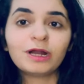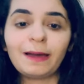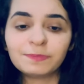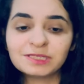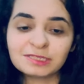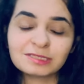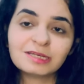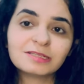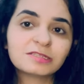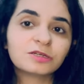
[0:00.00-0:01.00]
happens is
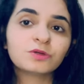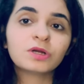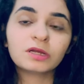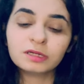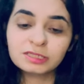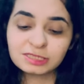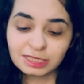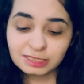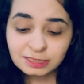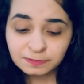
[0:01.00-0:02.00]
the institute clearly
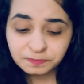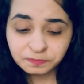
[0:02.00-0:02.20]
says